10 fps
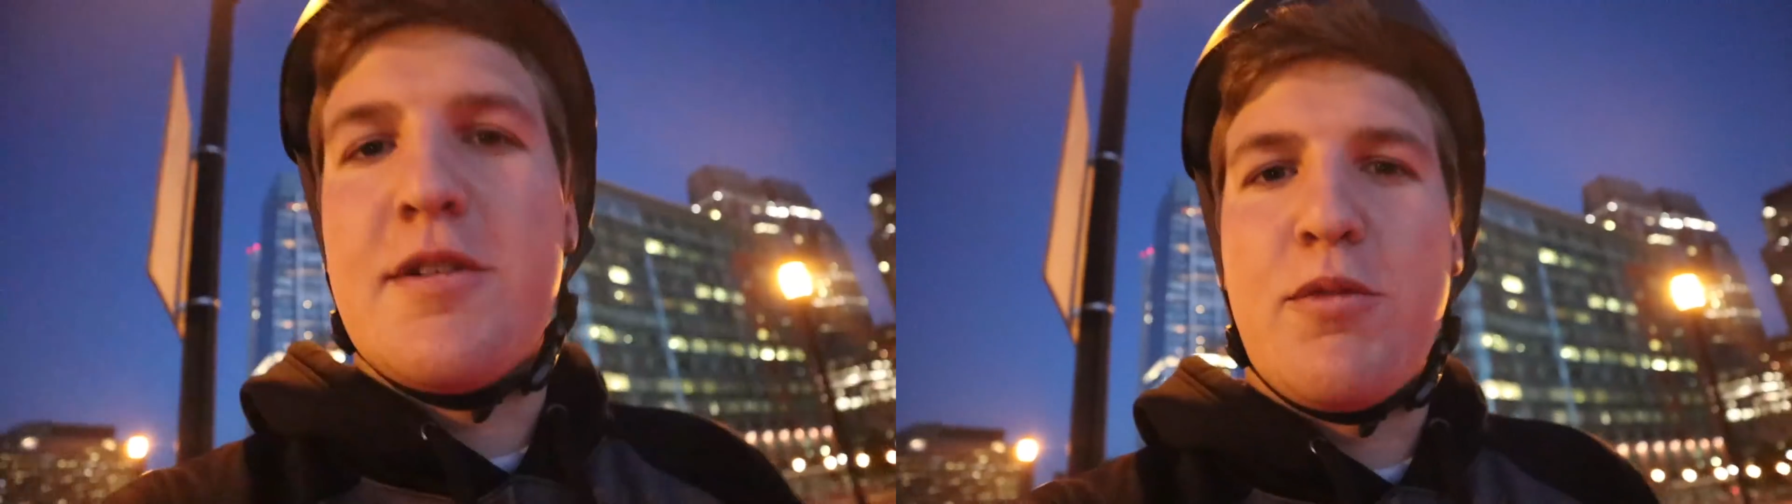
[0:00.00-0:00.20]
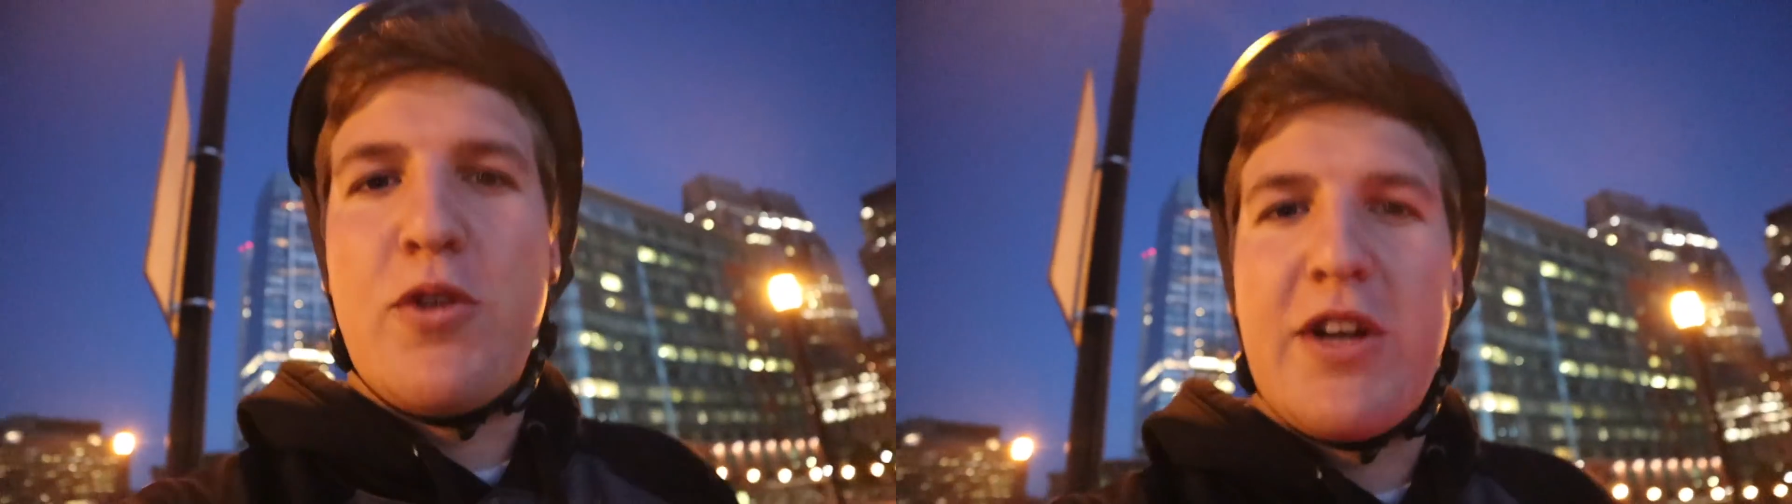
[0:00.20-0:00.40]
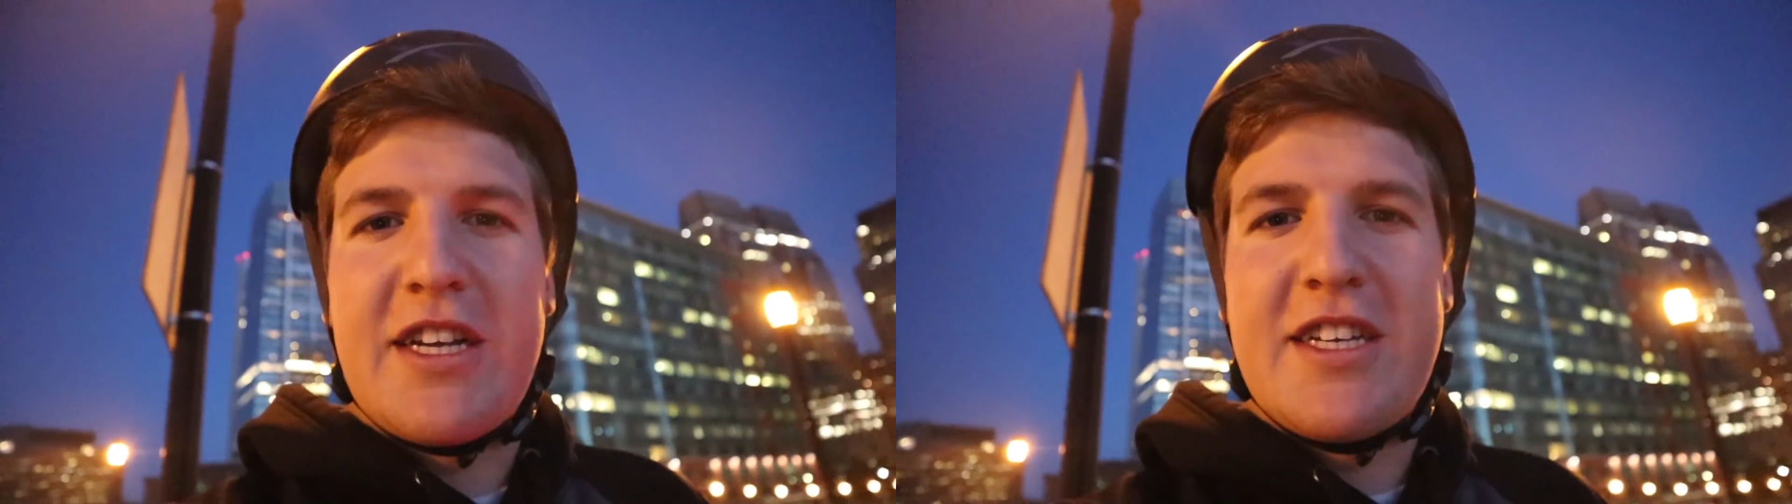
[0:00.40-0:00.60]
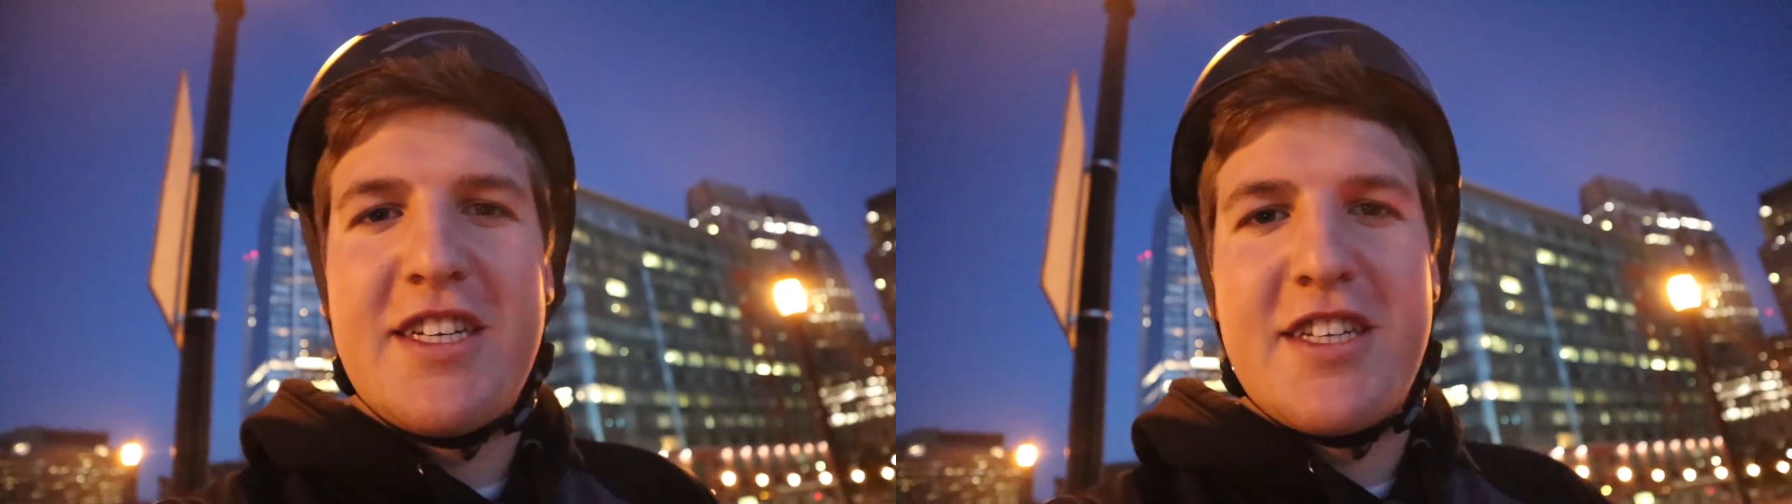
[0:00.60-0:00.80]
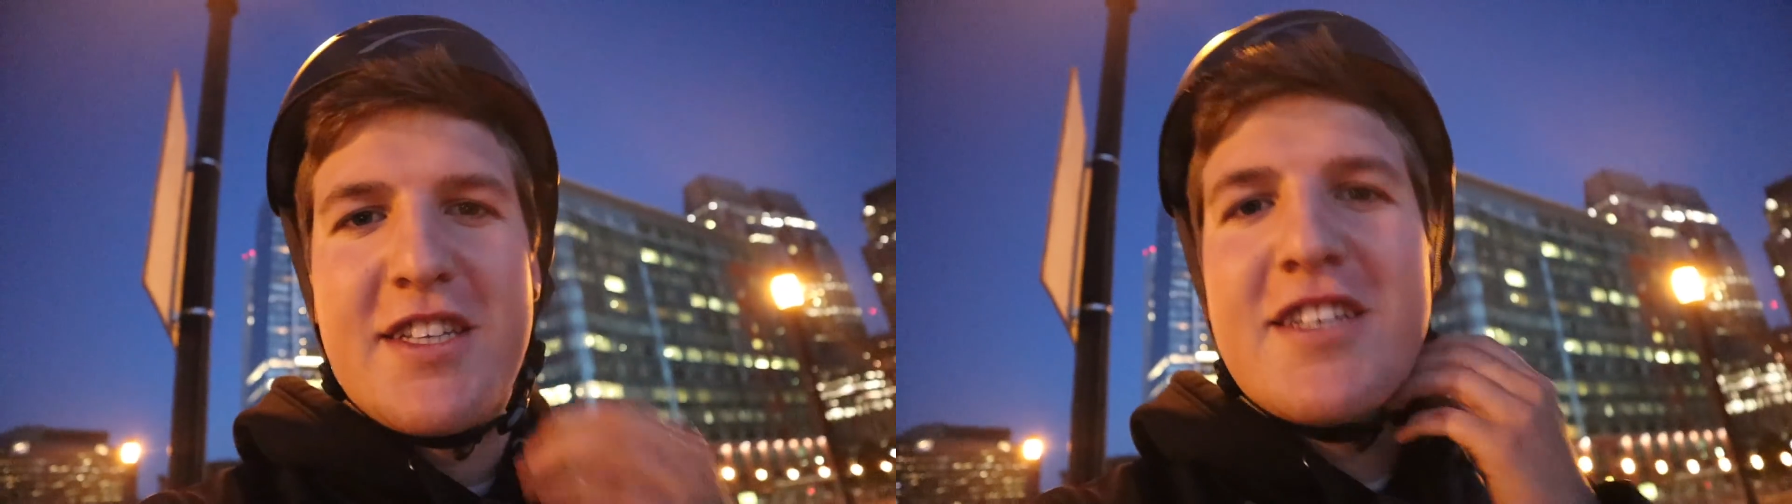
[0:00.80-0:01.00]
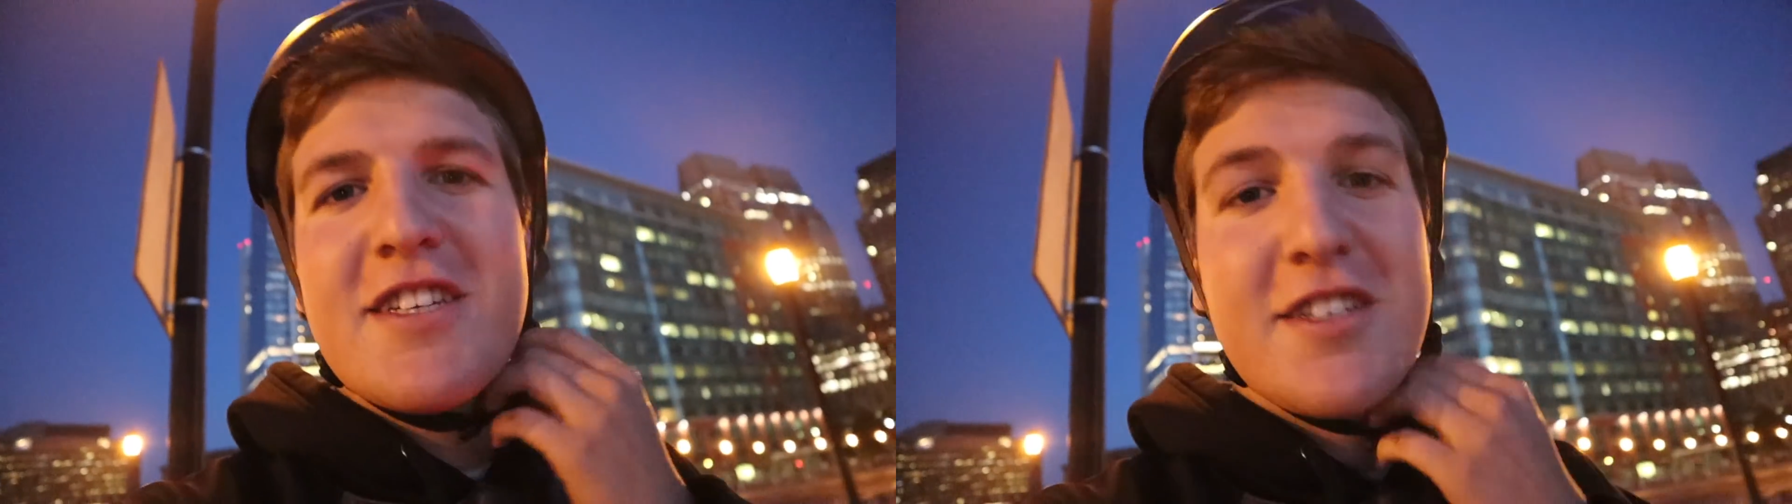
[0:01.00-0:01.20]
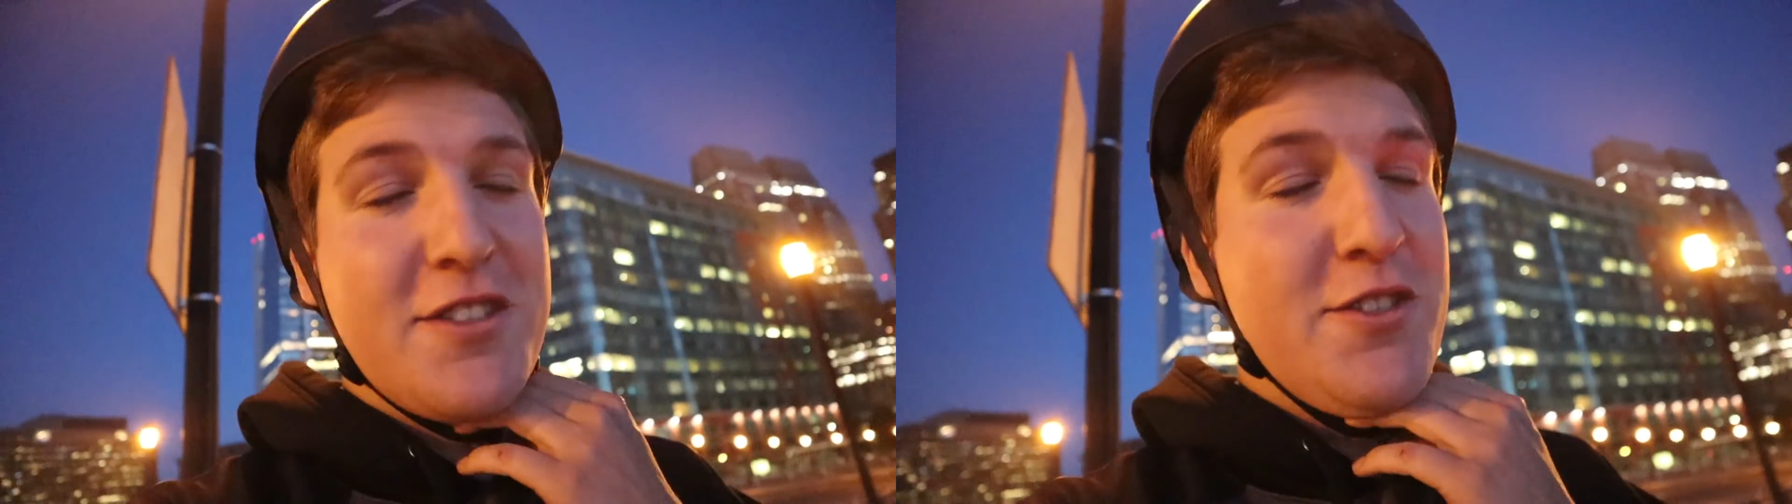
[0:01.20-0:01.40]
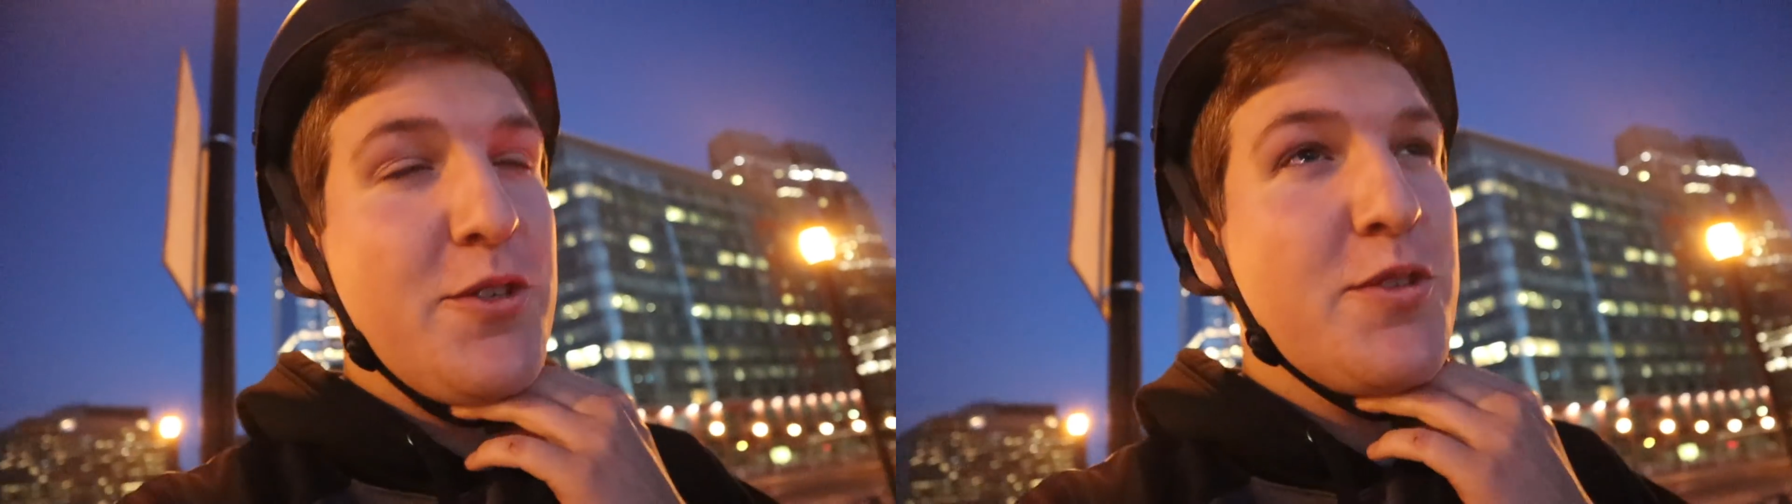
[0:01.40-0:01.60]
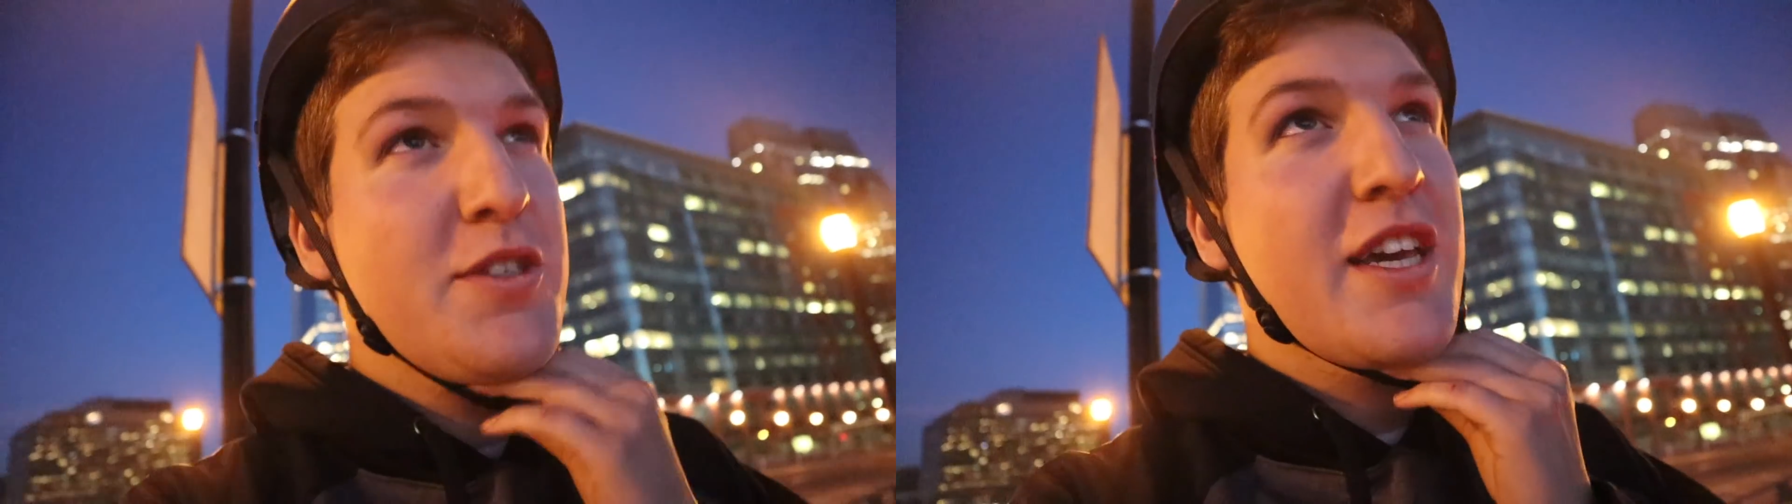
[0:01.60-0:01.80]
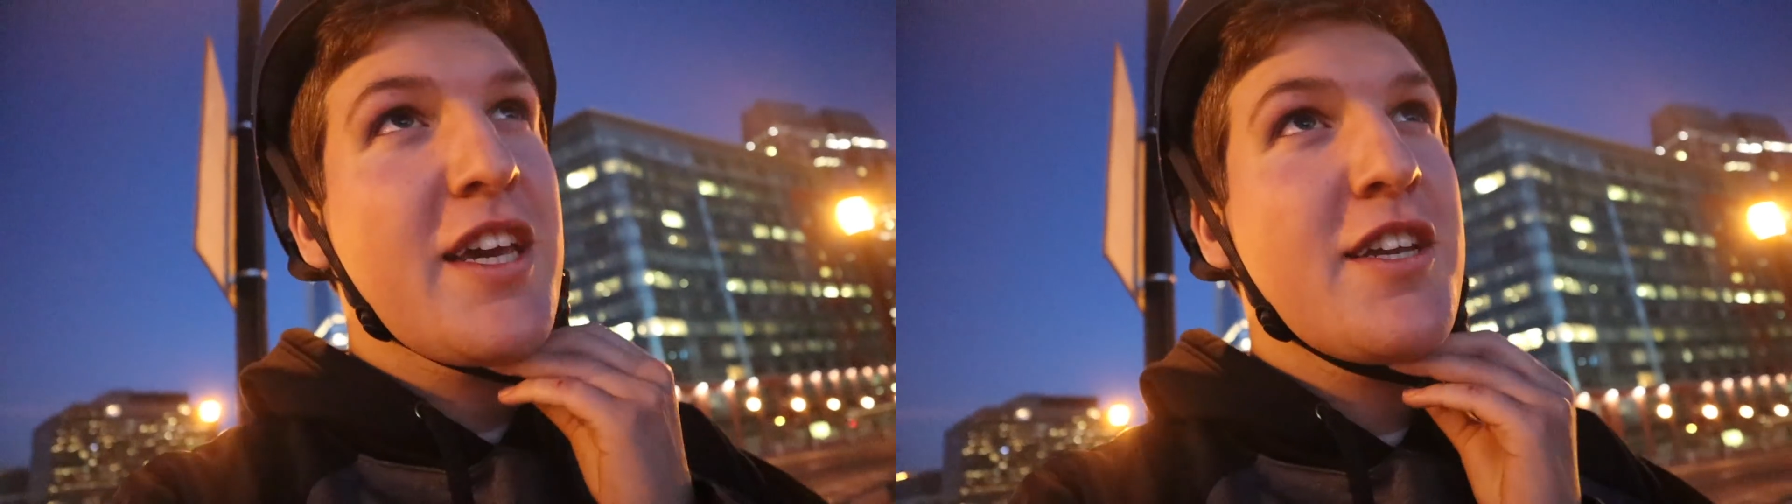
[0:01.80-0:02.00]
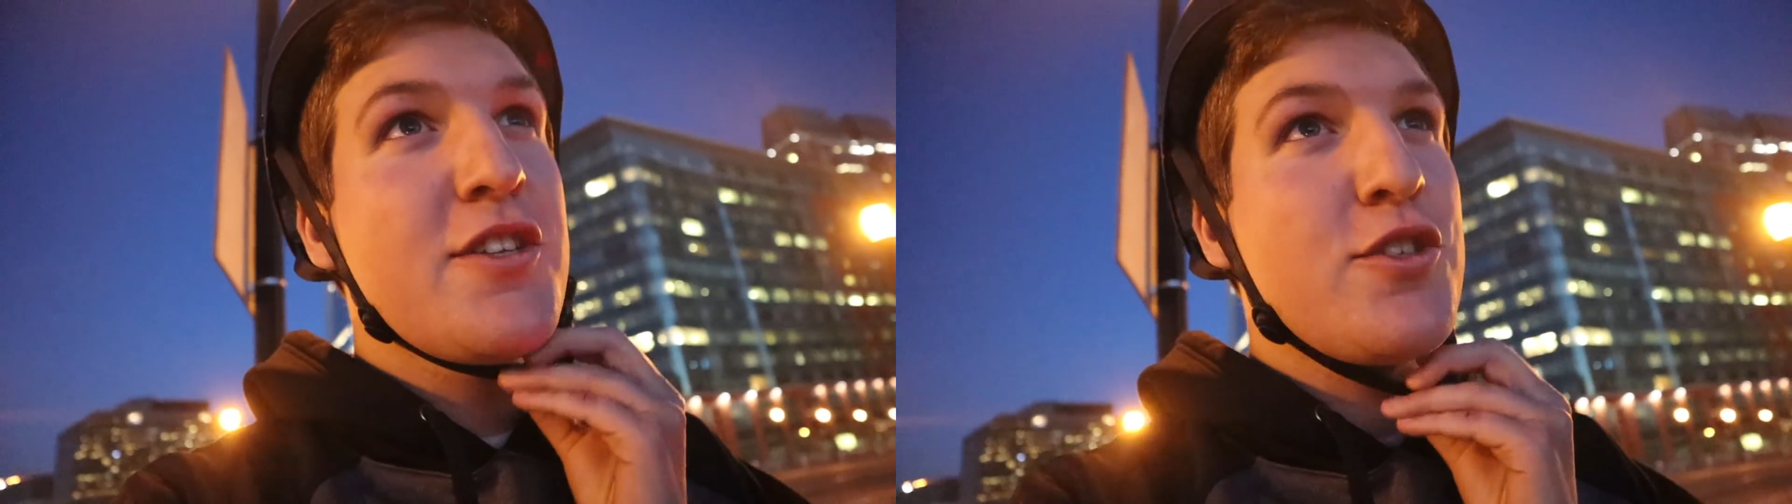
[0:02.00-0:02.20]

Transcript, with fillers: Good morning. This is Tuesday,